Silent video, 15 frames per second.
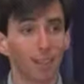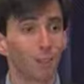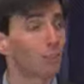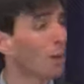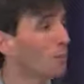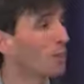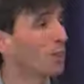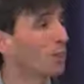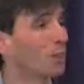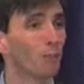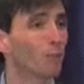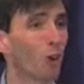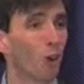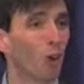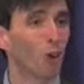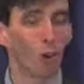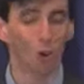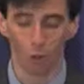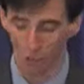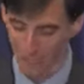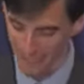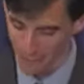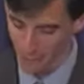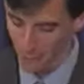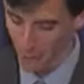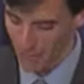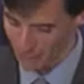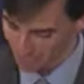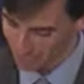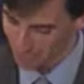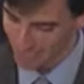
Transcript: Some initiatives are already underway.